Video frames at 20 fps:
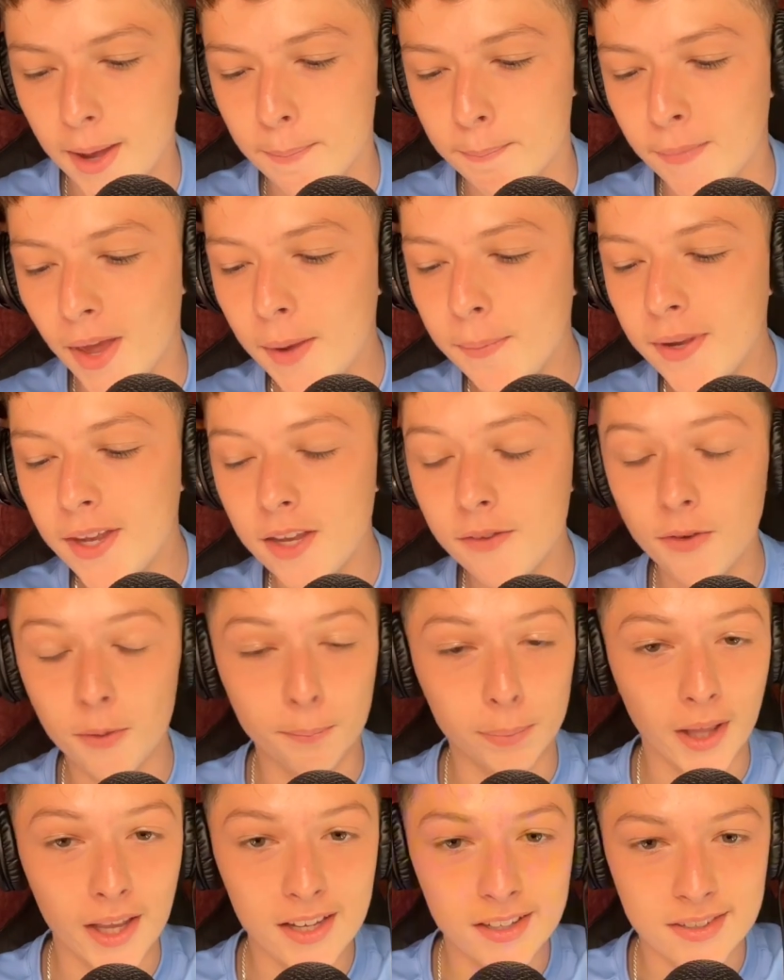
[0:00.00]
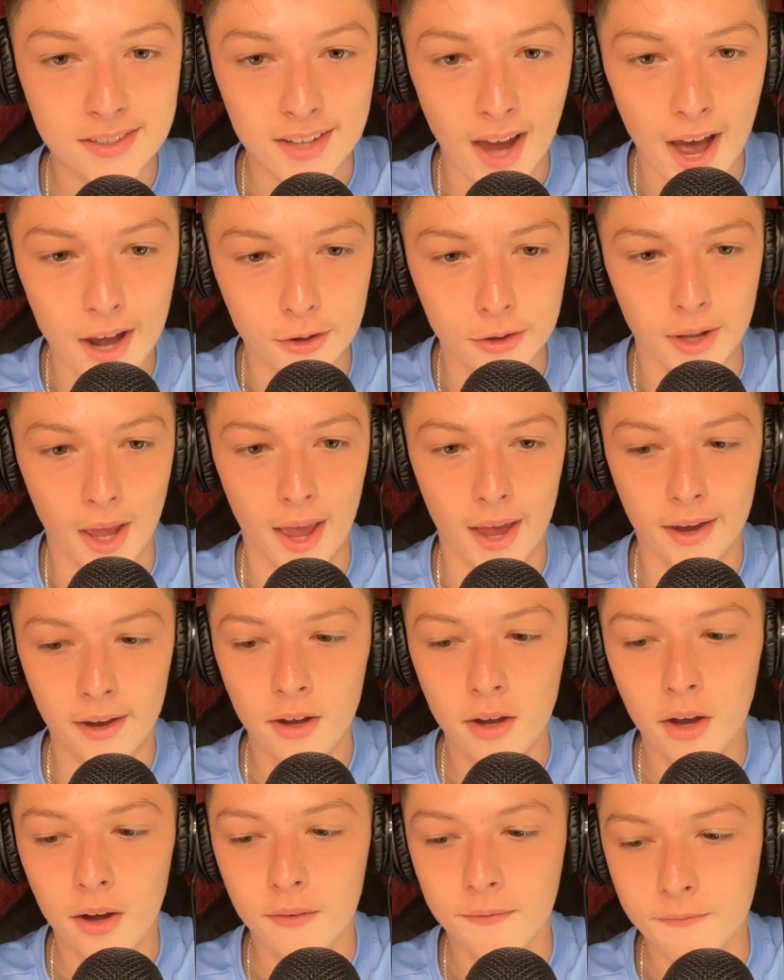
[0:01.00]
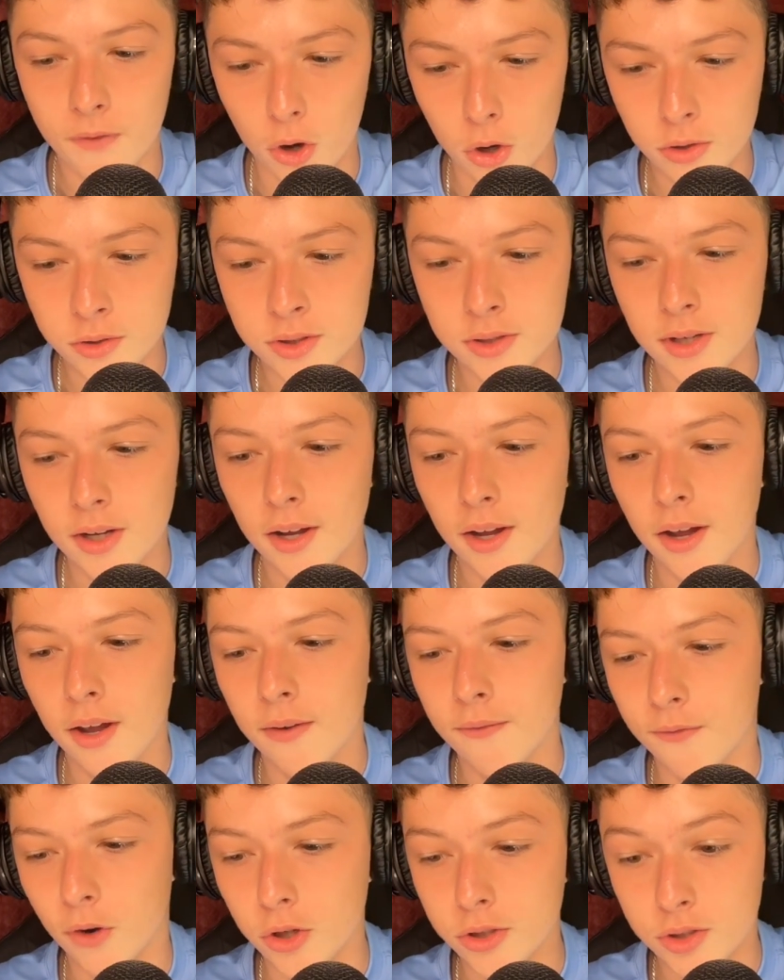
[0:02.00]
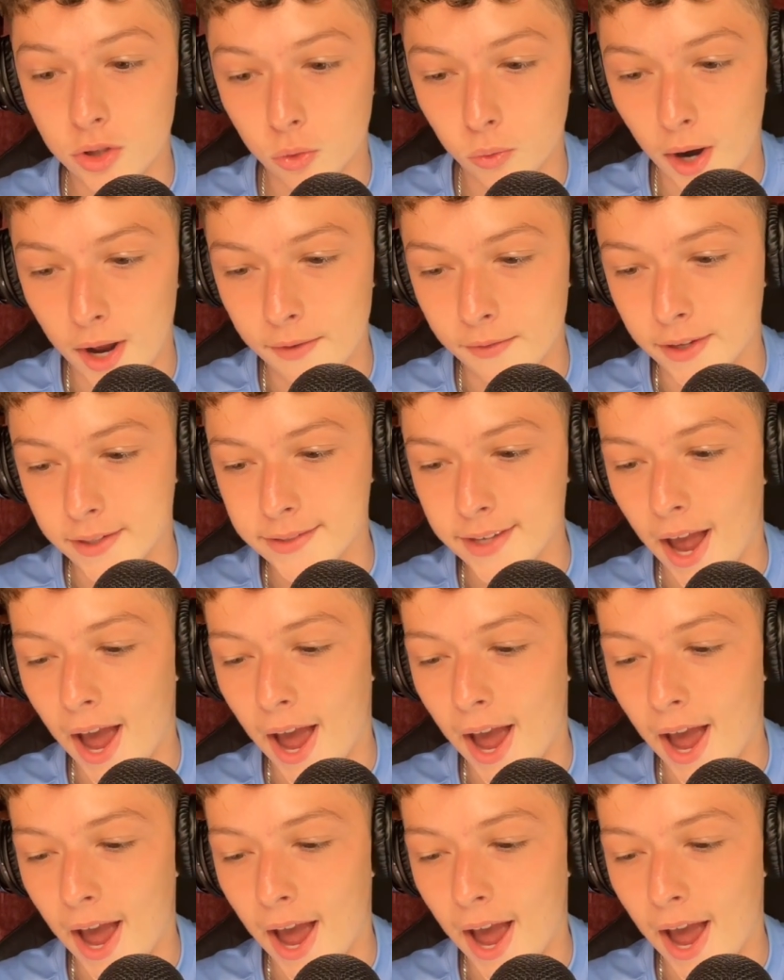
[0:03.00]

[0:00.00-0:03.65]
Maybe even play Saturday versus the Ravens.